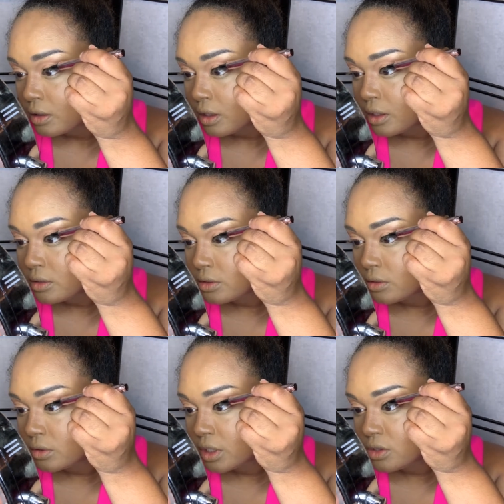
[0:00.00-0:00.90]
And
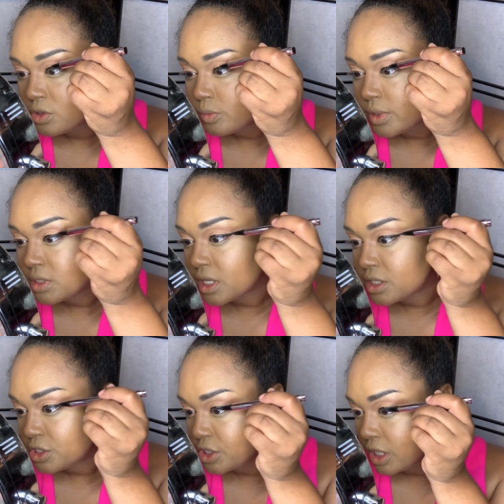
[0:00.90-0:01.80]
don't get too bent out of
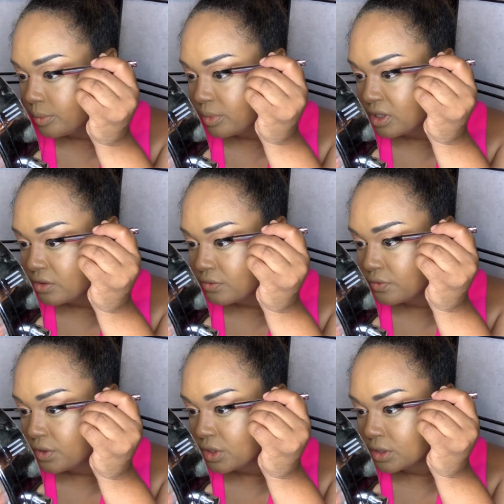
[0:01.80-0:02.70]
shape if
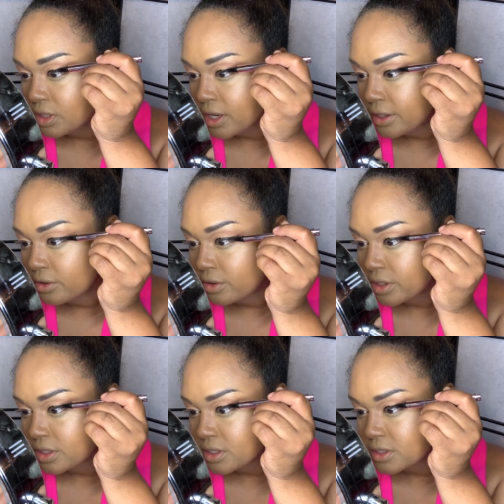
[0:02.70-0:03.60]
your liner
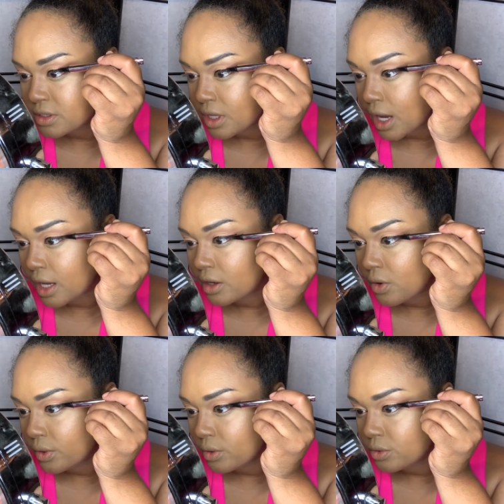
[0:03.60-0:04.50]
is not
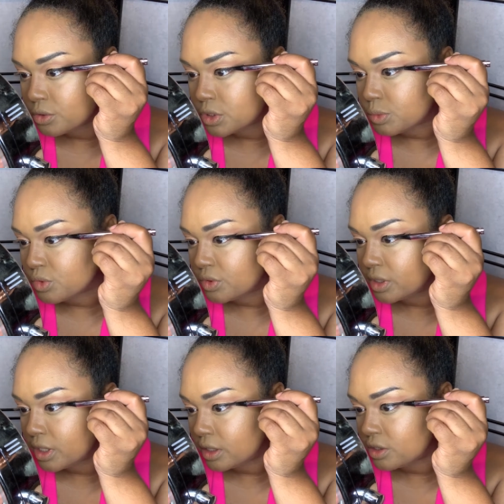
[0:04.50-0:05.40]
going on
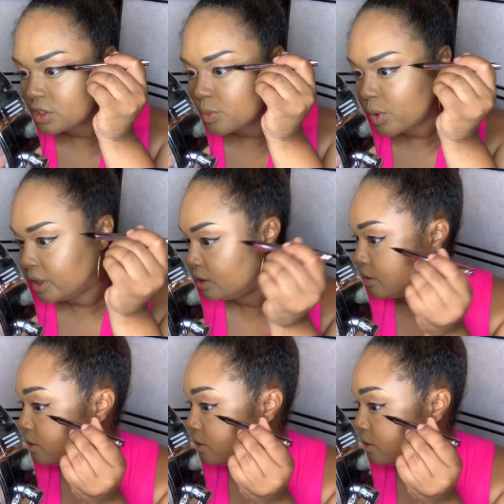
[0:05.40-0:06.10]
smoothly at this point.